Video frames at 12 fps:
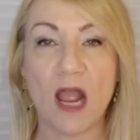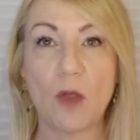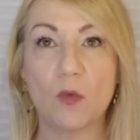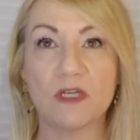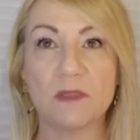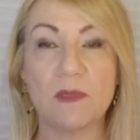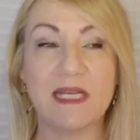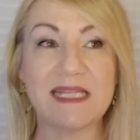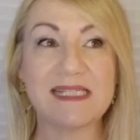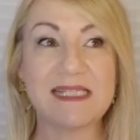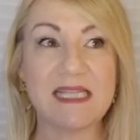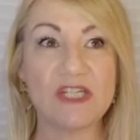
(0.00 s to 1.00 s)
I want to be an
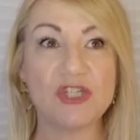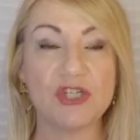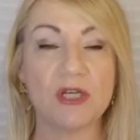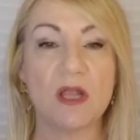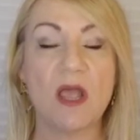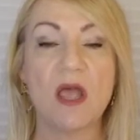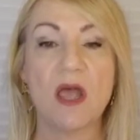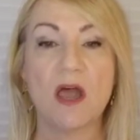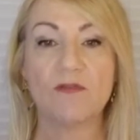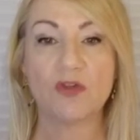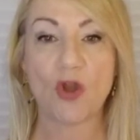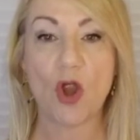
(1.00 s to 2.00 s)
extension
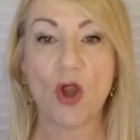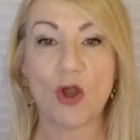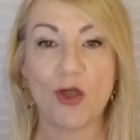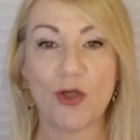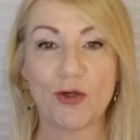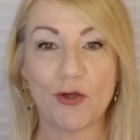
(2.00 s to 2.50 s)
of your heart on